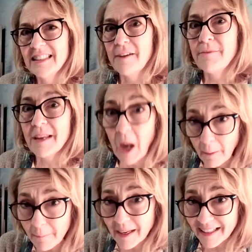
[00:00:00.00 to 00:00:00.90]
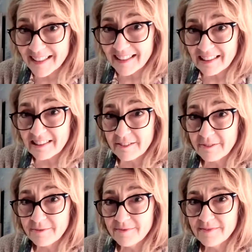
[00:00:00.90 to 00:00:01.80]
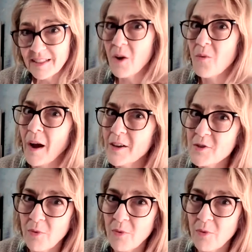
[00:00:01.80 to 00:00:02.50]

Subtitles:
of becoming a wise